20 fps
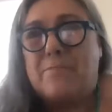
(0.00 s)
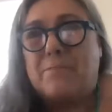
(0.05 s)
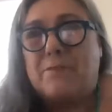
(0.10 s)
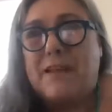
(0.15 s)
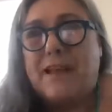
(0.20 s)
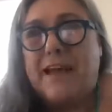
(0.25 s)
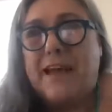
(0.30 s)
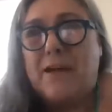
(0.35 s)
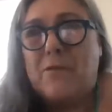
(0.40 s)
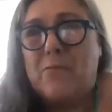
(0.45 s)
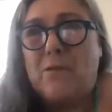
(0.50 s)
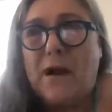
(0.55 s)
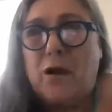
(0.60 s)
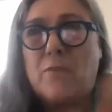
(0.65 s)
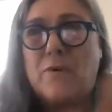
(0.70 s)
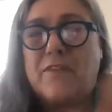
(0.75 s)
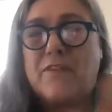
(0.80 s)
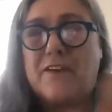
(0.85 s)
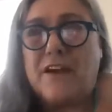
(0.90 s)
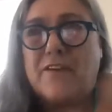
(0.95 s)
play well
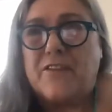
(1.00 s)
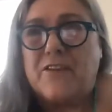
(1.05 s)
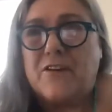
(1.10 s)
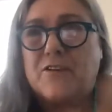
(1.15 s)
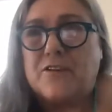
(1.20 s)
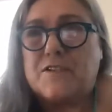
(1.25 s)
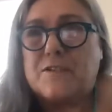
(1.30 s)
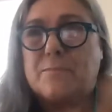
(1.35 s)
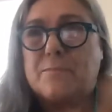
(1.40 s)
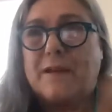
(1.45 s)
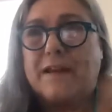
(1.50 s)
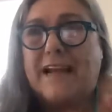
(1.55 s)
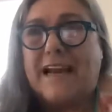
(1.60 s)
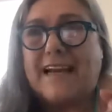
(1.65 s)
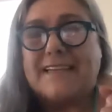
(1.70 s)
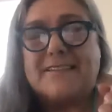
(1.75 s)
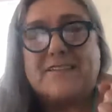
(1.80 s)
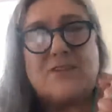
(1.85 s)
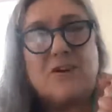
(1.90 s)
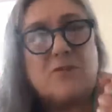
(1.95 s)
with others, but
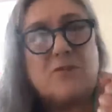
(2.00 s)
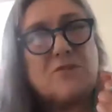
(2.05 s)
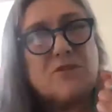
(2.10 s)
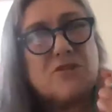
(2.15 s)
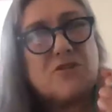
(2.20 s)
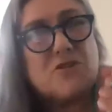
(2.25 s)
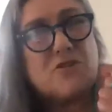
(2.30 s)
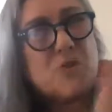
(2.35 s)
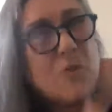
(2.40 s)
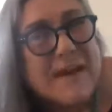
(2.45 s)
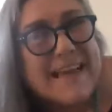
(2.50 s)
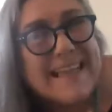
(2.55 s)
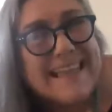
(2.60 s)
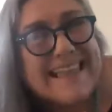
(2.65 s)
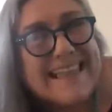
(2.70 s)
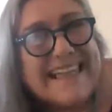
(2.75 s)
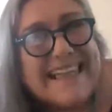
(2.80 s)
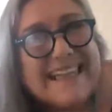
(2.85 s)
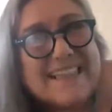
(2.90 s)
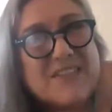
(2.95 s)
I don't join
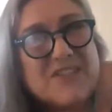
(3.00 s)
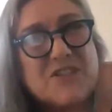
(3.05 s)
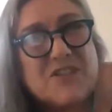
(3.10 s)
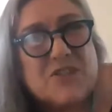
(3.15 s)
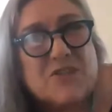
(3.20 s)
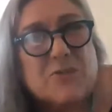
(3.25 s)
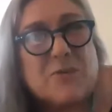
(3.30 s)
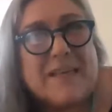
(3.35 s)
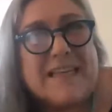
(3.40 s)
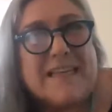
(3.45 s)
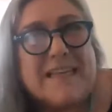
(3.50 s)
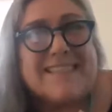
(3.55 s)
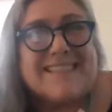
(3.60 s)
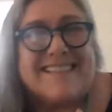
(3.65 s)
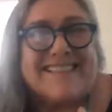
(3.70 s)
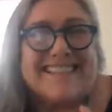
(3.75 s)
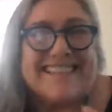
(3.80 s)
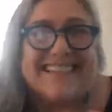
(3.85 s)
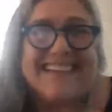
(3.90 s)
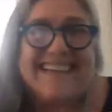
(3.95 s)
things too
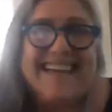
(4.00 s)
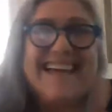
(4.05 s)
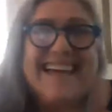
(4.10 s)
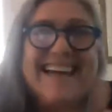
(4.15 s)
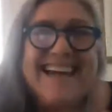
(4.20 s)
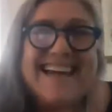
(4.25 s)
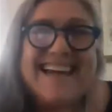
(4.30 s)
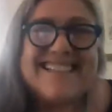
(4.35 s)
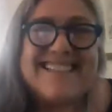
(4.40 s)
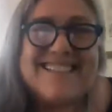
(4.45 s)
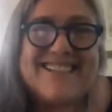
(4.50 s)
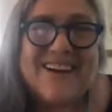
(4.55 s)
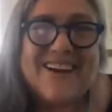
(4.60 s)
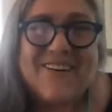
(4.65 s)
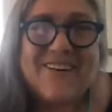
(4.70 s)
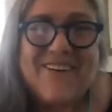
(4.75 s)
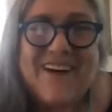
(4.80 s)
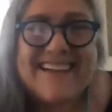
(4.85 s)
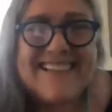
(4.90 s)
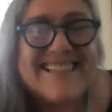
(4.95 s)
easily. And
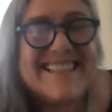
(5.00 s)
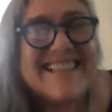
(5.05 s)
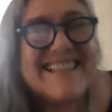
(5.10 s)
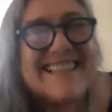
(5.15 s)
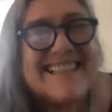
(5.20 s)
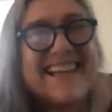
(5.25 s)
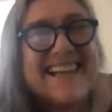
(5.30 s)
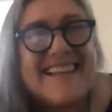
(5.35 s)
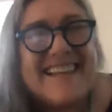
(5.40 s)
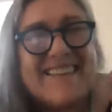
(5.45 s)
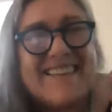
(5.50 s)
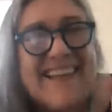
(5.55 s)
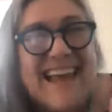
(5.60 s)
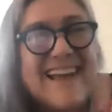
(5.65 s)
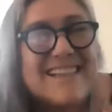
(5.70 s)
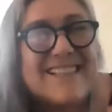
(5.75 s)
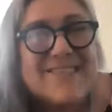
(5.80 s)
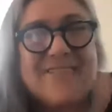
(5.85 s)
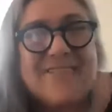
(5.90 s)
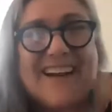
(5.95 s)
so I just at the
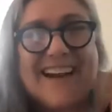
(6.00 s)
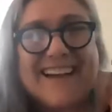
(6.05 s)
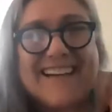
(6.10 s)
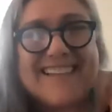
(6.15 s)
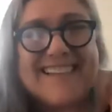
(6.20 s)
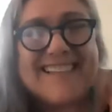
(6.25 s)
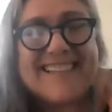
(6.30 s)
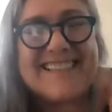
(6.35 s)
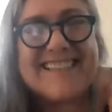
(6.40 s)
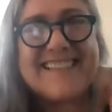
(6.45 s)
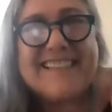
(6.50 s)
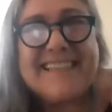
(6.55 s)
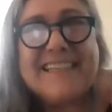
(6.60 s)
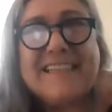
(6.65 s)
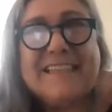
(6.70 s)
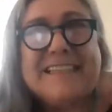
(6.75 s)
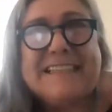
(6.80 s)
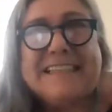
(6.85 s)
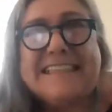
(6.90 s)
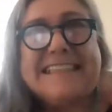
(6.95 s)
last minute, I just
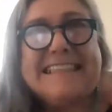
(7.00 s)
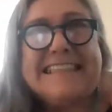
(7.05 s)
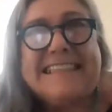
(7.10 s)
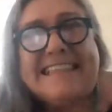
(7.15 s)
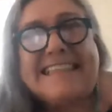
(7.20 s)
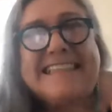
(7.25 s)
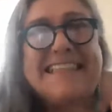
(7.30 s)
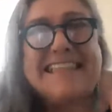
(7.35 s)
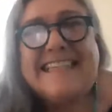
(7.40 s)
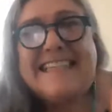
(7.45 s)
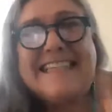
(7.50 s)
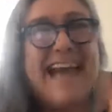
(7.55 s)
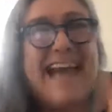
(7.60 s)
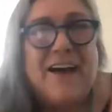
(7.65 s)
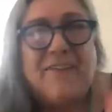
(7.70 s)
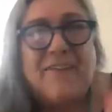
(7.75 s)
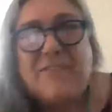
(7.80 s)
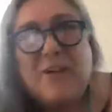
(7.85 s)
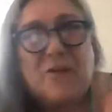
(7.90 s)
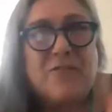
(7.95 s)
didn't
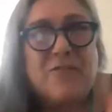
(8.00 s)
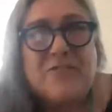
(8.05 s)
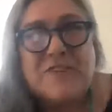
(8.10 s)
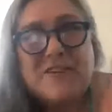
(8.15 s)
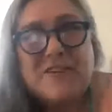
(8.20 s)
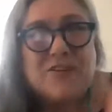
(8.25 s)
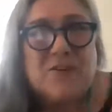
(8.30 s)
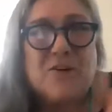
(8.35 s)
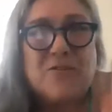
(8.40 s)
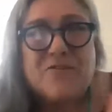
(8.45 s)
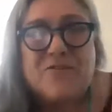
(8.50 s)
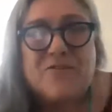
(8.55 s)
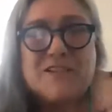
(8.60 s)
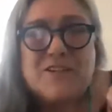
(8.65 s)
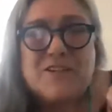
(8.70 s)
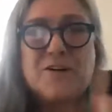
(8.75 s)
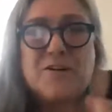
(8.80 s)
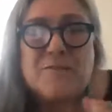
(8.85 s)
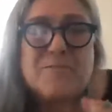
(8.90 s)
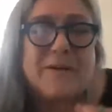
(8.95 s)
have the official,
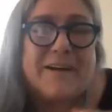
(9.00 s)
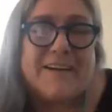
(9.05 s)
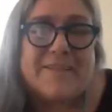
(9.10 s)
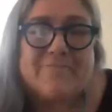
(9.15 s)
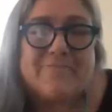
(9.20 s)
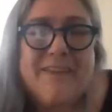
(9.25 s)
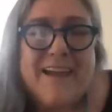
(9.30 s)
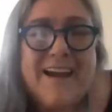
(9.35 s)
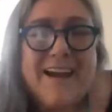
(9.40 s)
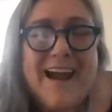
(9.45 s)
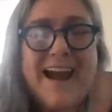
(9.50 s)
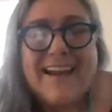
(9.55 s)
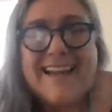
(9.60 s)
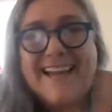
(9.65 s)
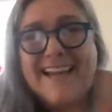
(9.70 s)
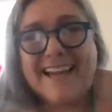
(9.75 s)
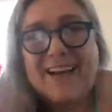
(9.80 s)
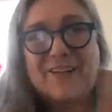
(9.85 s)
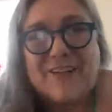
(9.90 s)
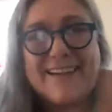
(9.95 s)
but I
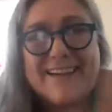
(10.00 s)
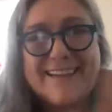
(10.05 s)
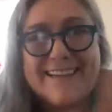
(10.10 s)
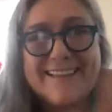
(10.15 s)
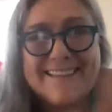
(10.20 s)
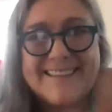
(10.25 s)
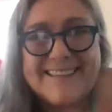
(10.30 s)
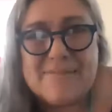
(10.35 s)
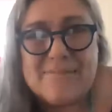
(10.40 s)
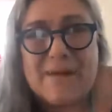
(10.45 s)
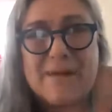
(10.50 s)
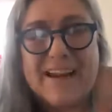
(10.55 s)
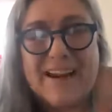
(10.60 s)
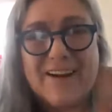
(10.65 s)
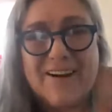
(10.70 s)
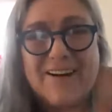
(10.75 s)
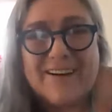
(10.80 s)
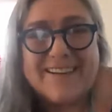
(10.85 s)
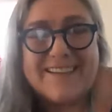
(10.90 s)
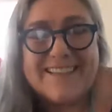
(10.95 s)
carry it in my
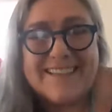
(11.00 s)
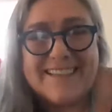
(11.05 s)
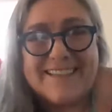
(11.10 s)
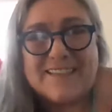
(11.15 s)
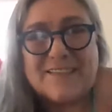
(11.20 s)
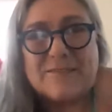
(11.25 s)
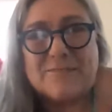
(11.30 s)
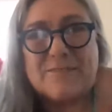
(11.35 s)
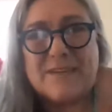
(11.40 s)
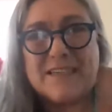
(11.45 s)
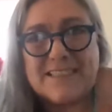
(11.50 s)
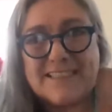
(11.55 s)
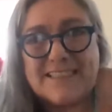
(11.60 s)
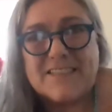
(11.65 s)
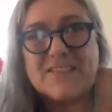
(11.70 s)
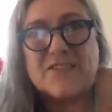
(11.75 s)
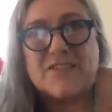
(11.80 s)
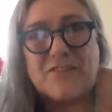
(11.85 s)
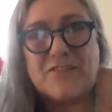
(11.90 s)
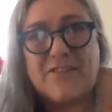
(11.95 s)
heart. A
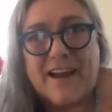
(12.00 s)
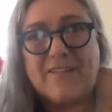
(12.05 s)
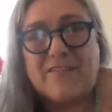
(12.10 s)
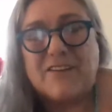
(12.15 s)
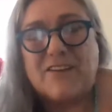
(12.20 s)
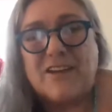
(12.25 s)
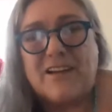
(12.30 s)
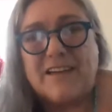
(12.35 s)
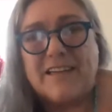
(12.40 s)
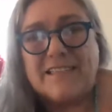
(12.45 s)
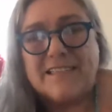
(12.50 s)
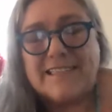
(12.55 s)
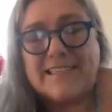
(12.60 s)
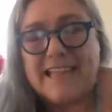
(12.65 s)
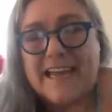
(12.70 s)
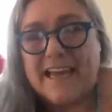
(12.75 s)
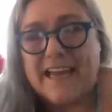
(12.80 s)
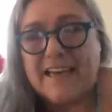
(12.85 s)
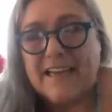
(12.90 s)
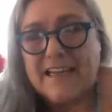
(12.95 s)
Sister of Avalon is
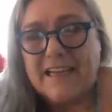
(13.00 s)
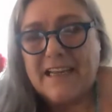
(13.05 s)
that